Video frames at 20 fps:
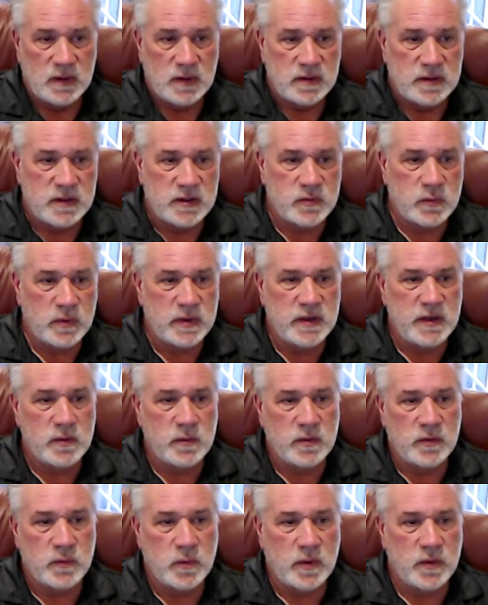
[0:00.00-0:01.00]
This one here
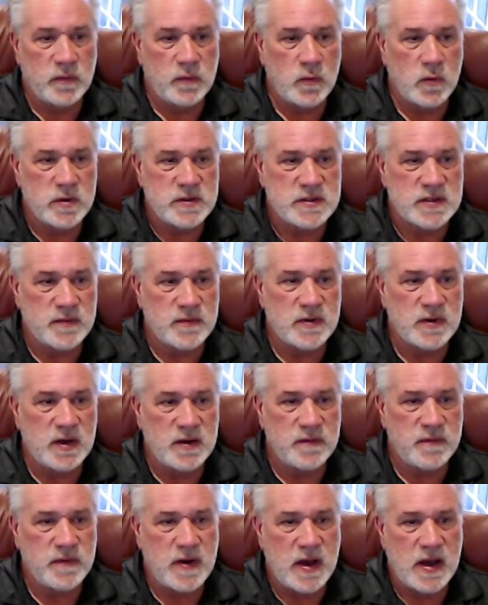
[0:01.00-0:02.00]
was
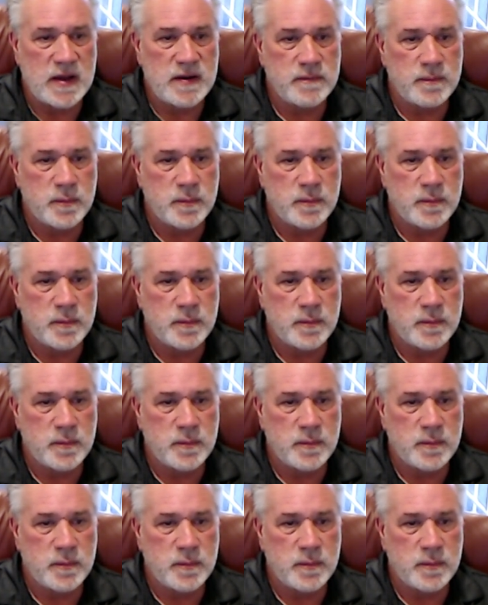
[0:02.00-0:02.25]
147.95.